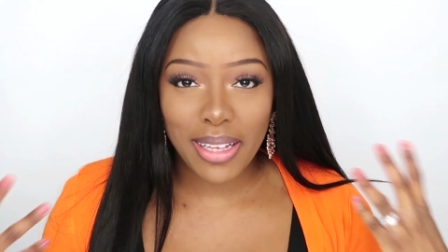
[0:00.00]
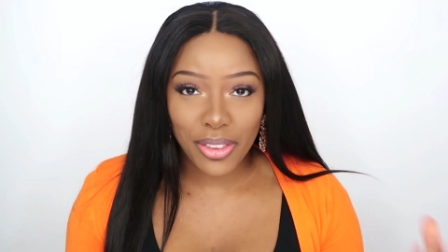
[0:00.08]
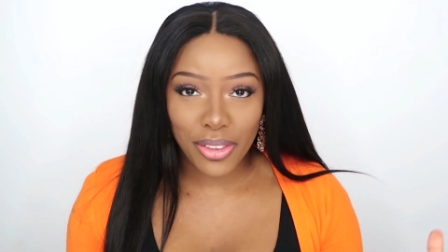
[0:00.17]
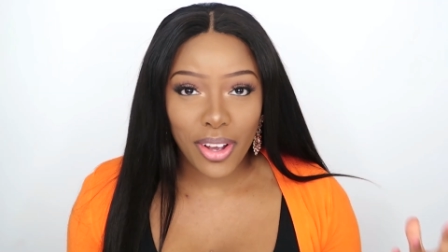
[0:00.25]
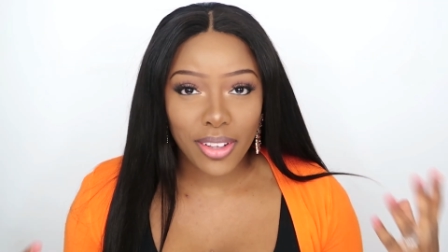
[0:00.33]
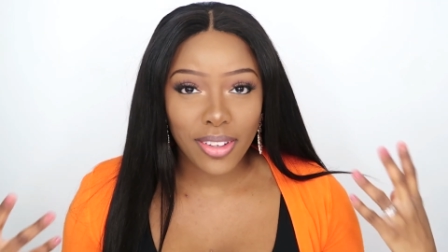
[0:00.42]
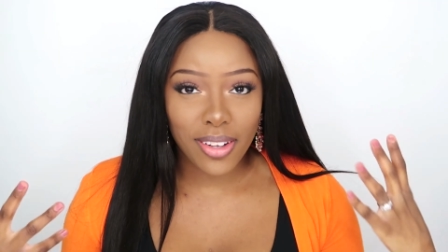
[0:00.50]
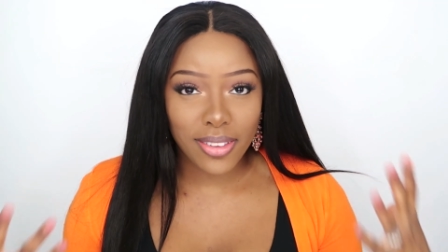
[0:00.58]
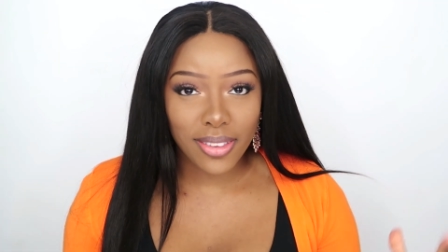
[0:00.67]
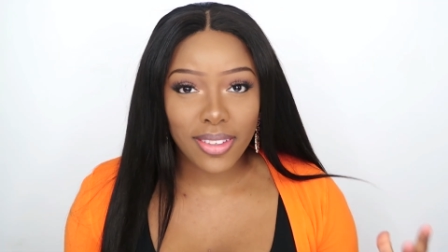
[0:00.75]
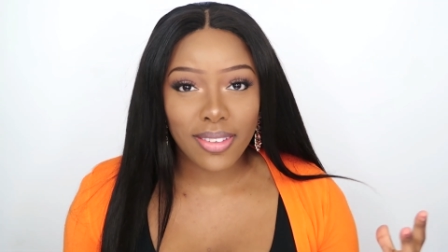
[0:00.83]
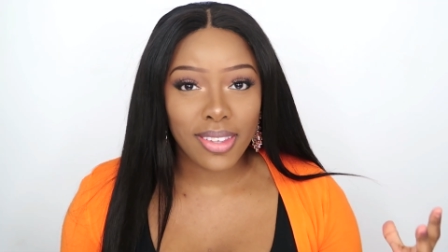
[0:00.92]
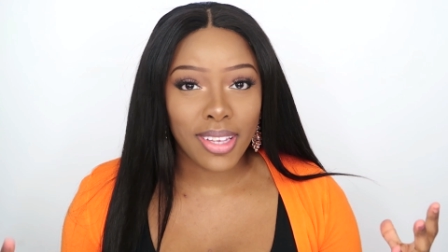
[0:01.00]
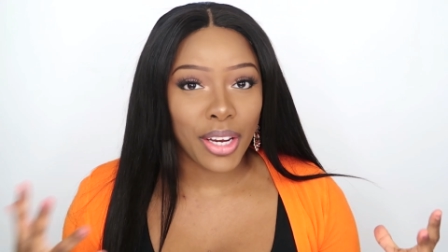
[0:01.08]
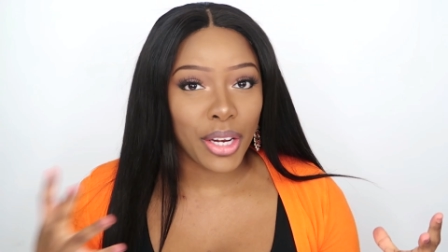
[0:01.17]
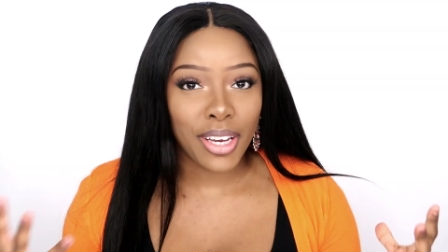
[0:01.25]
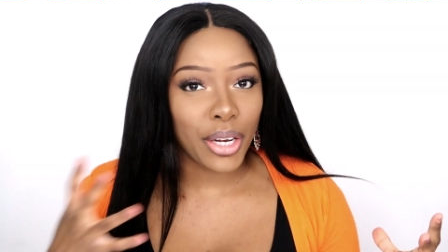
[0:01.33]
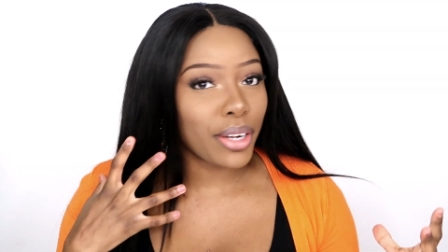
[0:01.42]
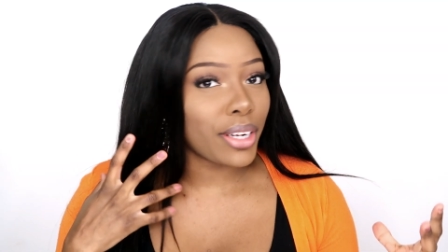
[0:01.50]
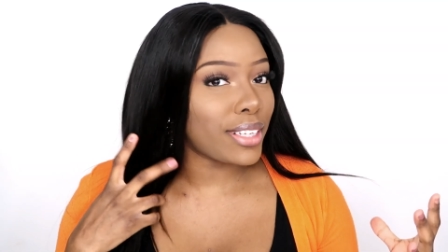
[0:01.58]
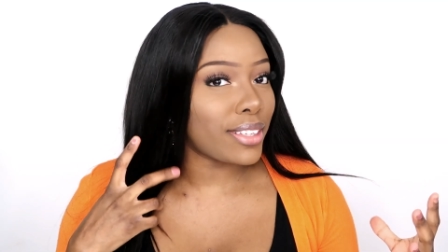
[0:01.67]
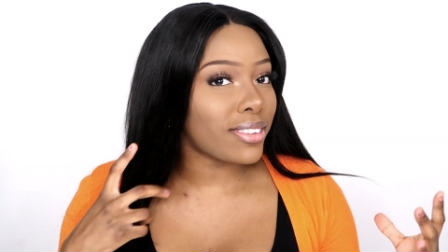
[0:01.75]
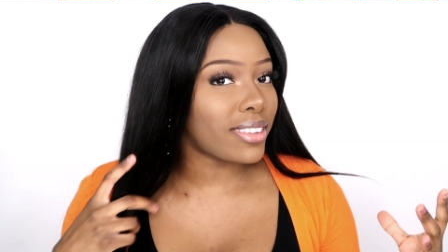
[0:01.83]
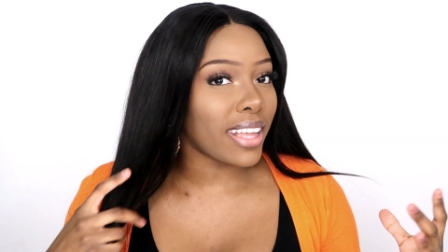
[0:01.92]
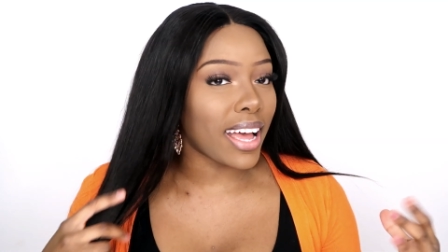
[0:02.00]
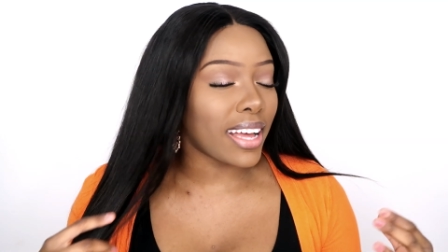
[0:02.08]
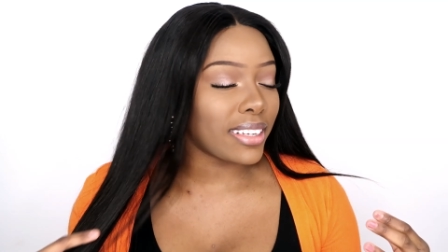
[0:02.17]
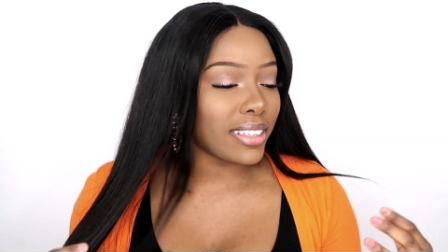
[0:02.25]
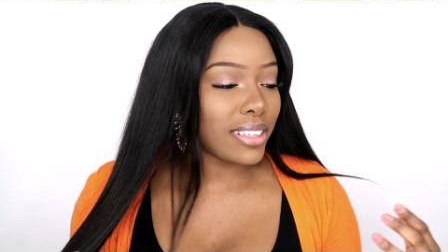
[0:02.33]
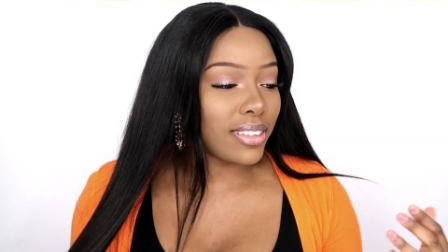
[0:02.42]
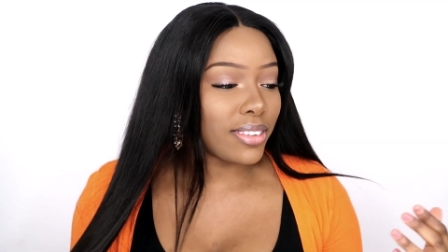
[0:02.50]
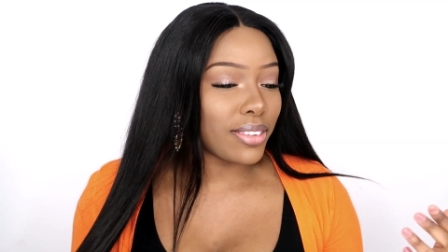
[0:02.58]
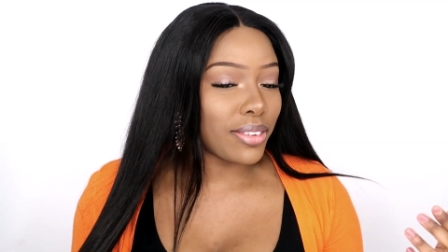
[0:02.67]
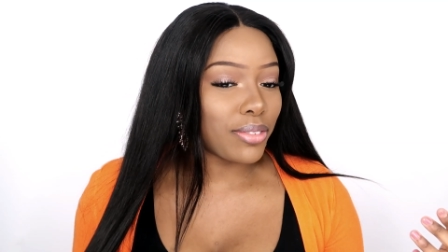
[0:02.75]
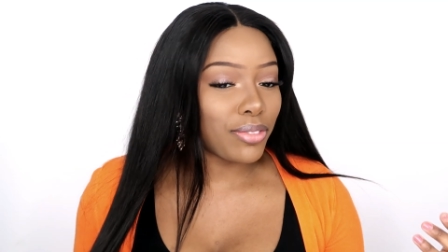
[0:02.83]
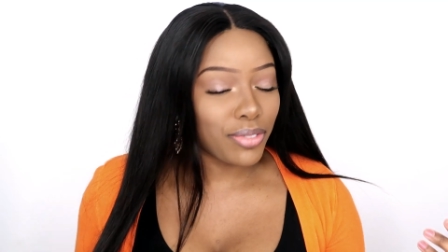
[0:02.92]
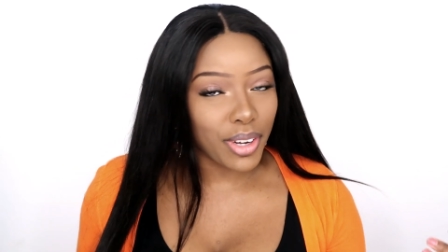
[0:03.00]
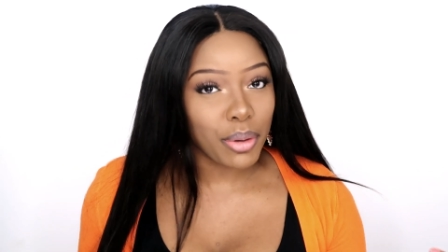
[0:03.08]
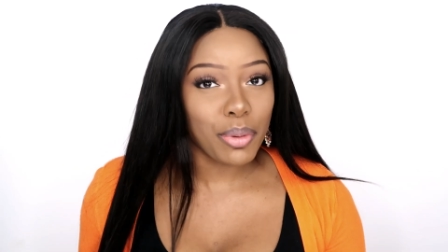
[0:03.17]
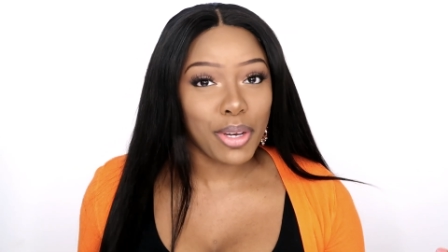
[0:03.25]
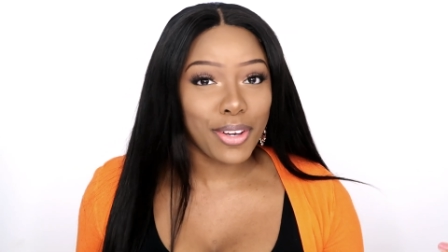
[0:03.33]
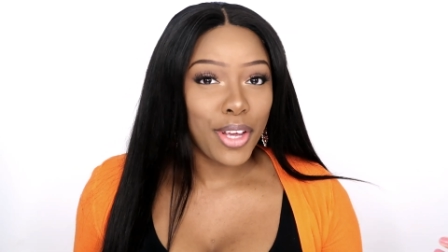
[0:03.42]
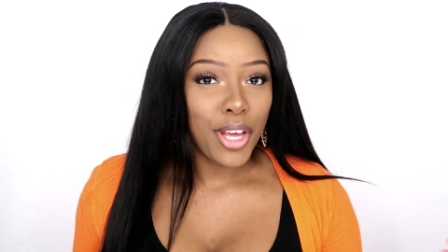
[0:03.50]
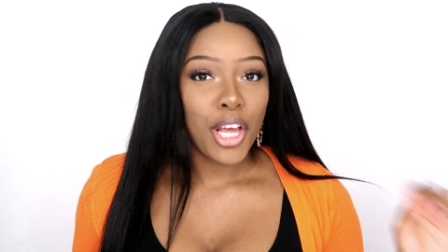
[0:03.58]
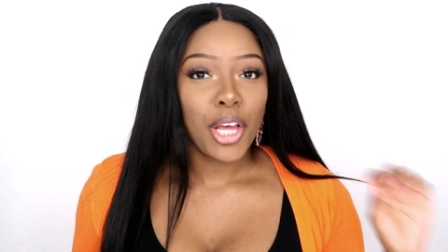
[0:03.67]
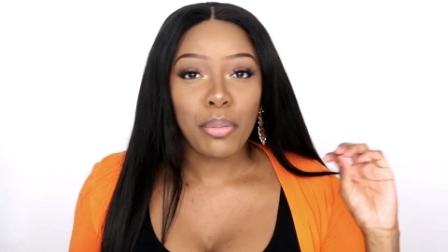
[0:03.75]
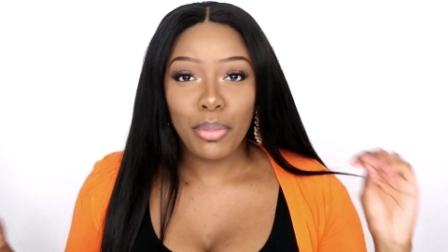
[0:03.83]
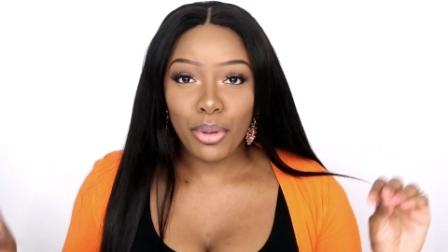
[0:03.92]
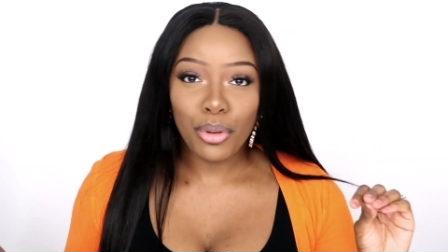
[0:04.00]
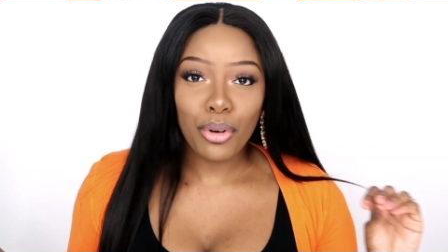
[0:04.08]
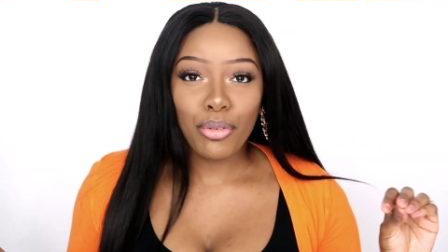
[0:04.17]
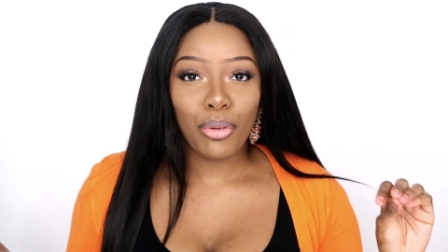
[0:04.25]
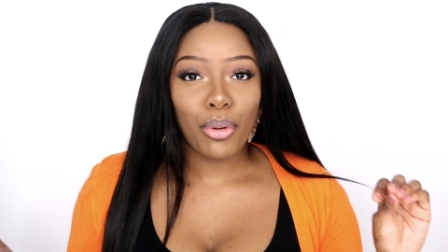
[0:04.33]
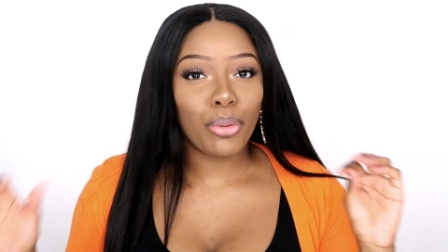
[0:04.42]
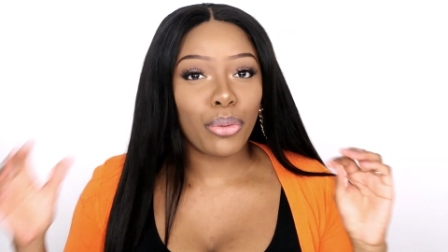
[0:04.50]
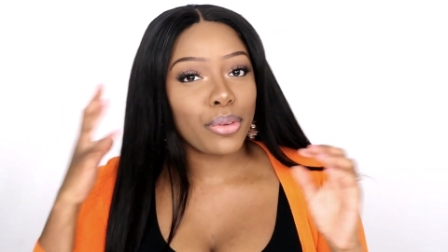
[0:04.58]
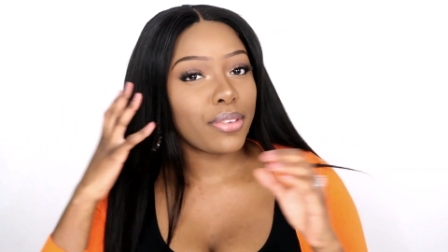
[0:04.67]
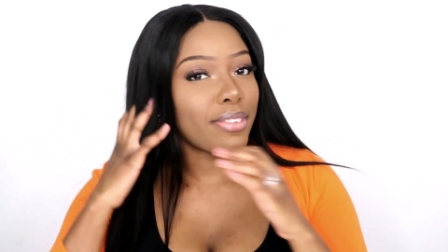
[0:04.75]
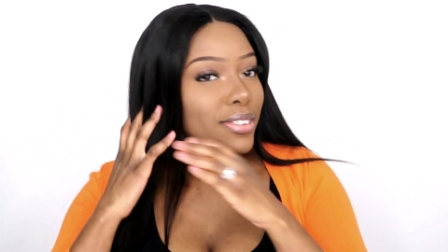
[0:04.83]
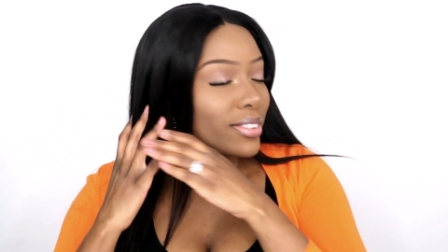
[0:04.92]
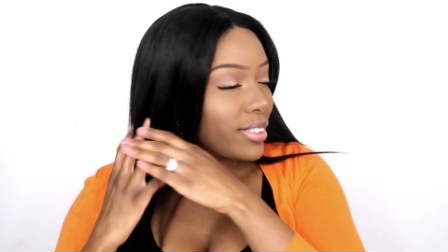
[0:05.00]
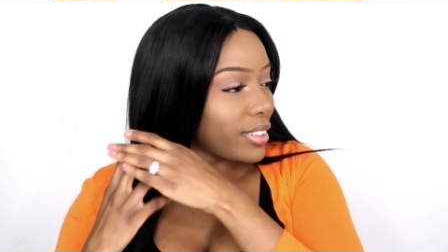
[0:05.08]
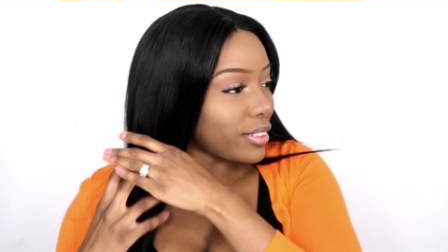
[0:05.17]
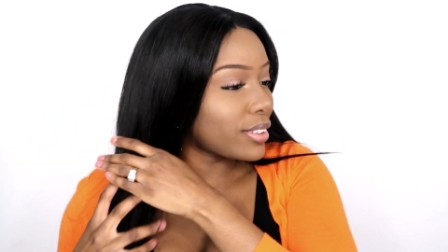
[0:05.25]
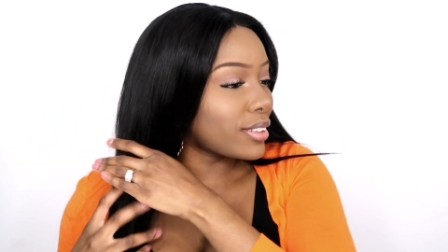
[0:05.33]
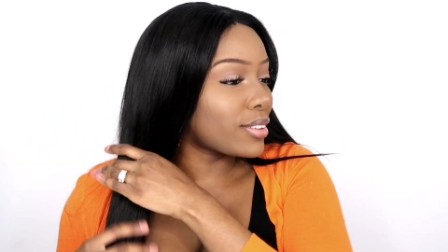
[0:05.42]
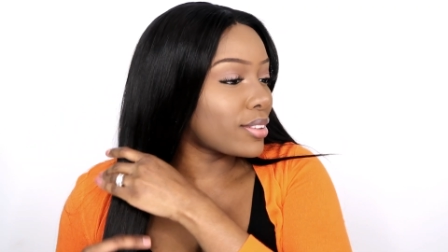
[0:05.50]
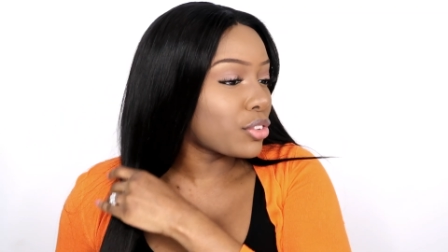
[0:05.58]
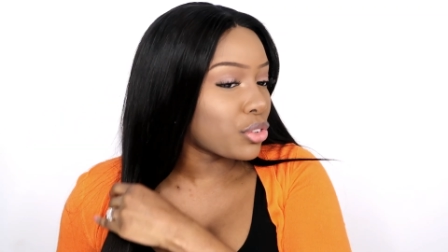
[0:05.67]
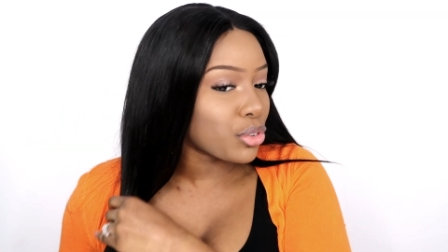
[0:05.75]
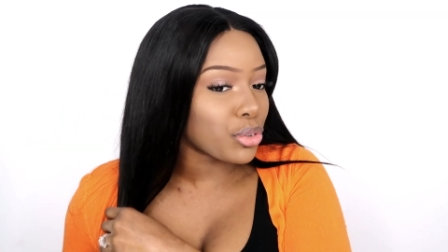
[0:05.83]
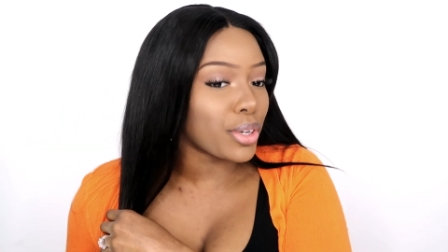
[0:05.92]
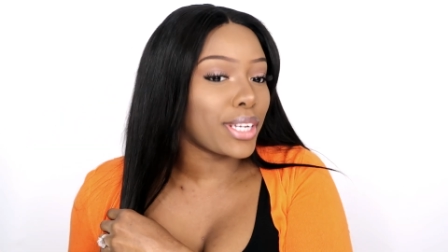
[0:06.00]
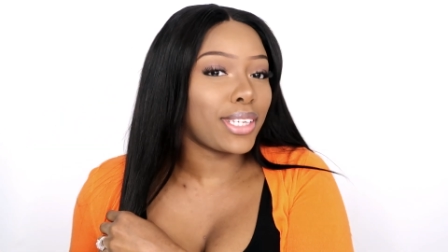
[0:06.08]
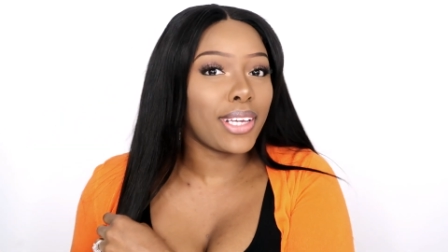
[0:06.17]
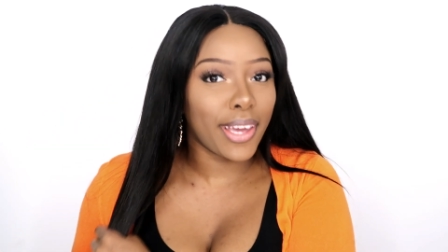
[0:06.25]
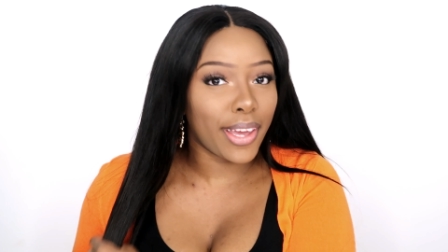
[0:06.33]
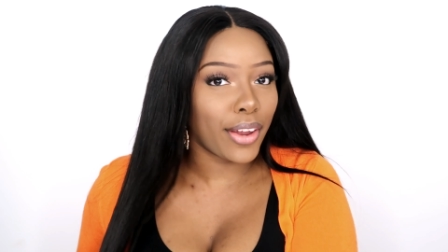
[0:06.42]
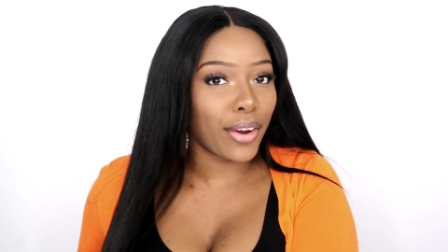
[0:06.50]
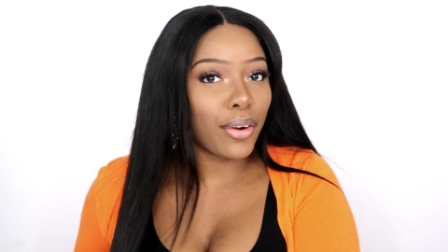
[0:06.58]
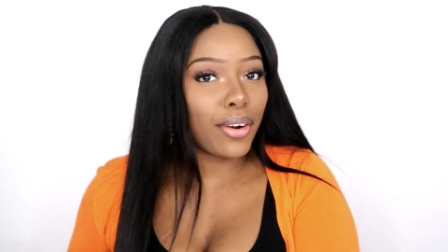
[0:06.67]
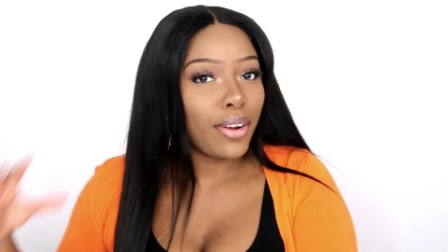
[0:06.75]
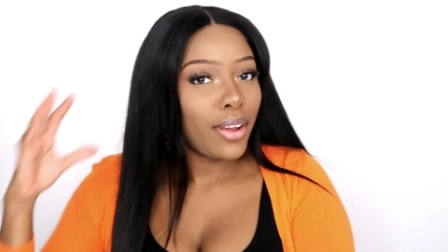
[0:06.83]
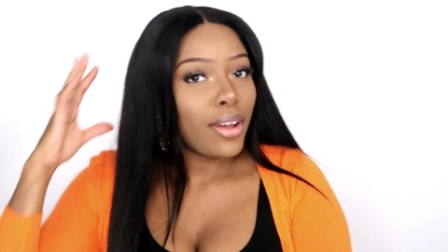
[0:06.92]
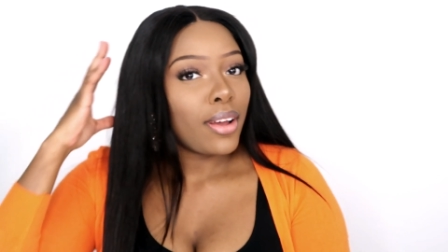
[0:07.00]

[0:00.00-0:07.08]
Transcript: my thought on this hair is that is a very beautiful silk straight hair.